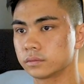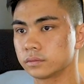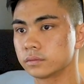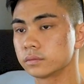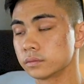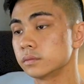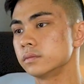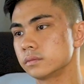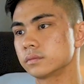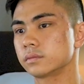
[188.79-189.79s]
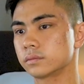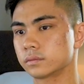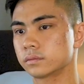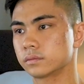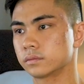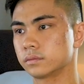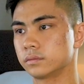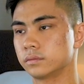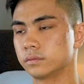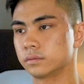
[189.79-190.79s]

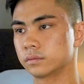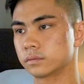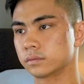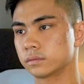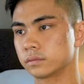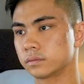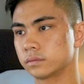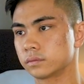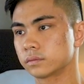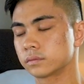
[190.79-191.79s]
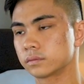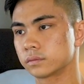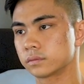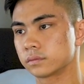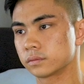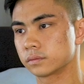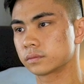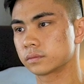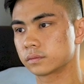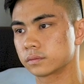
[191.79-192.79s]

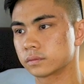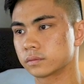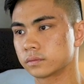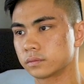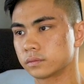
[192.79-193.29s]
The person shown says nothing.